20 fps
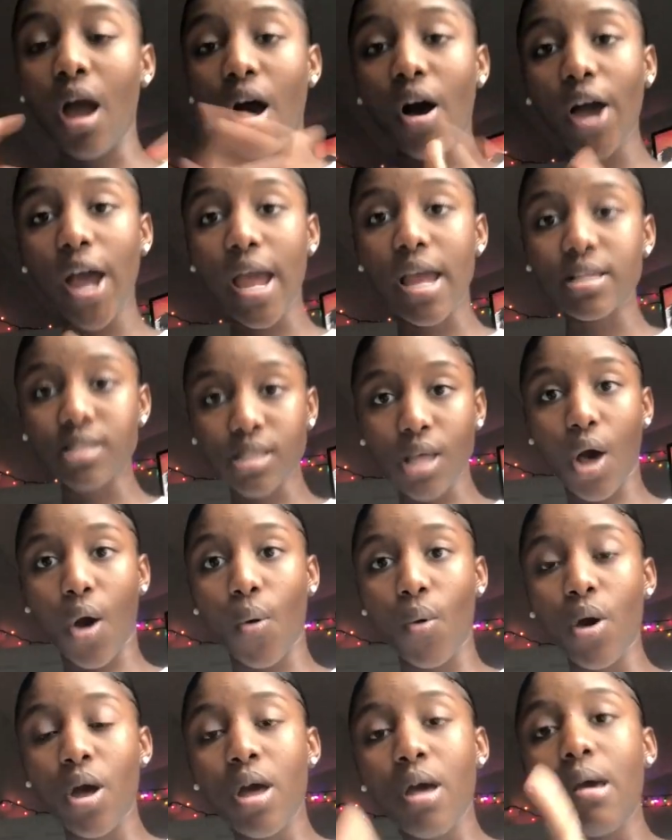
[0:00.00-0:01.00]
Okay,
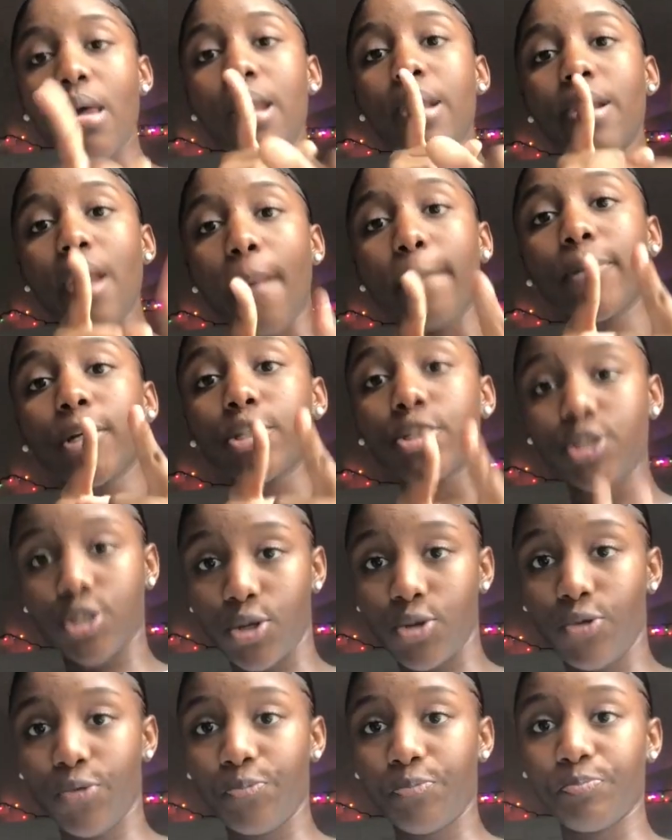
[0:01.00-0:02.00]
so number
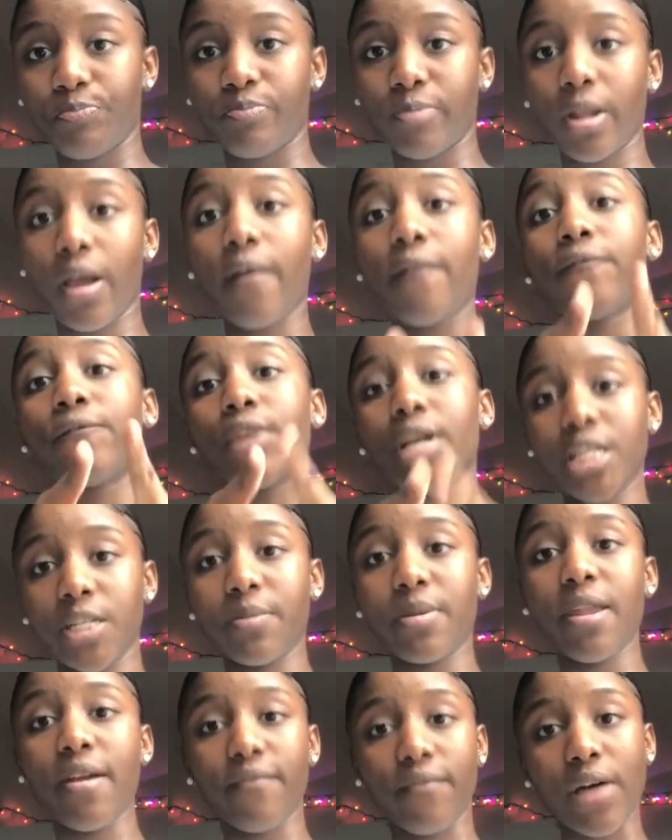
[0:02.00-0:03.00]
two,
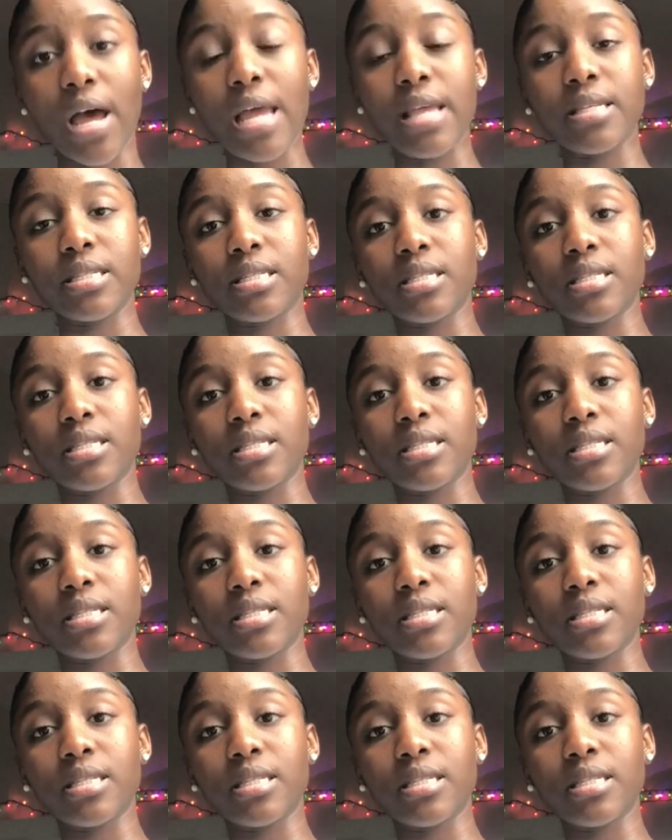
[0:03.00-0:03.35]
freshman advice: